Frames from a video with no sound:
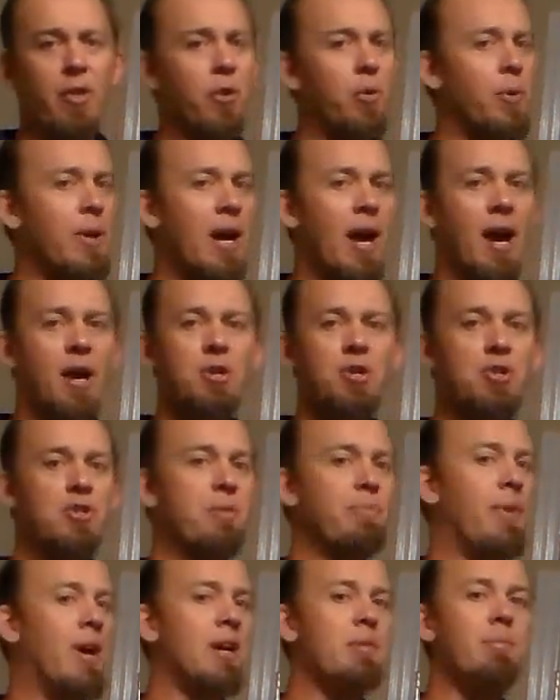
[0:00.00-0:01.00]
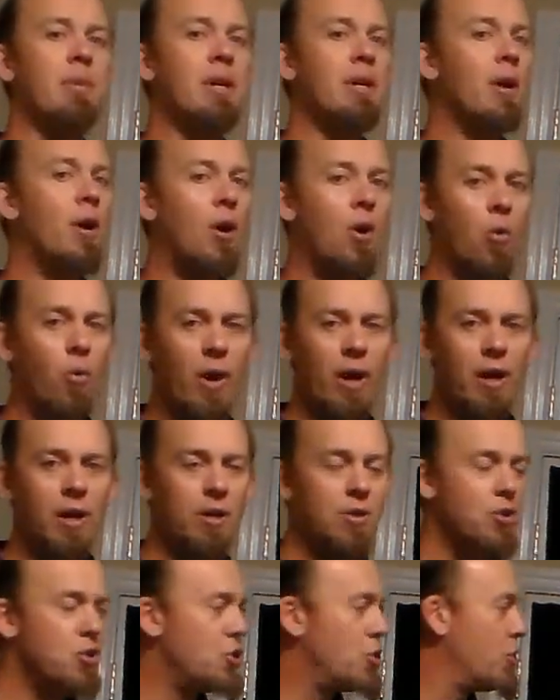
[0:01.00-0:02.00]
other reactions it might be
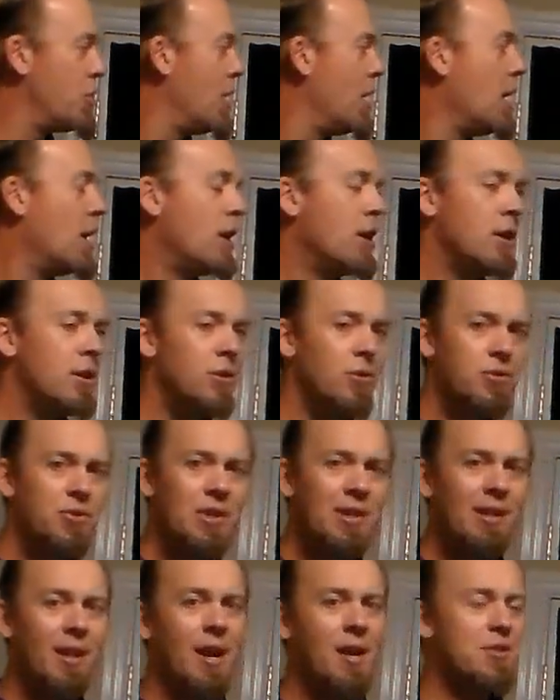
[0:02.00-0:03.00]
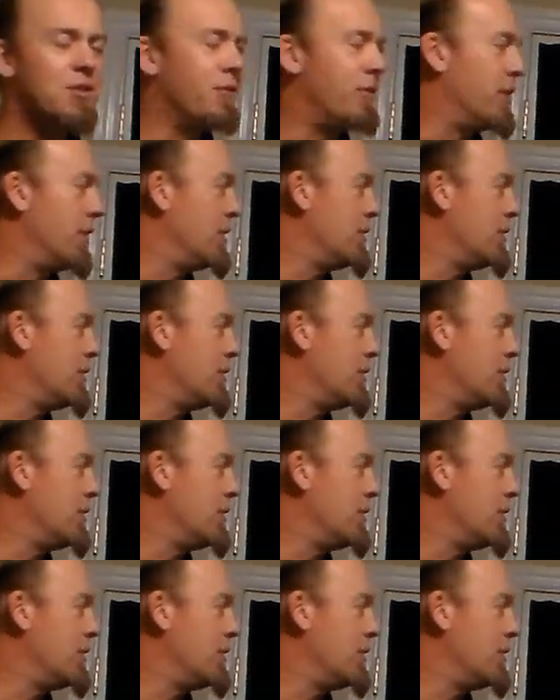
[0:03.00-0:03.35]
OH, you'll see lots of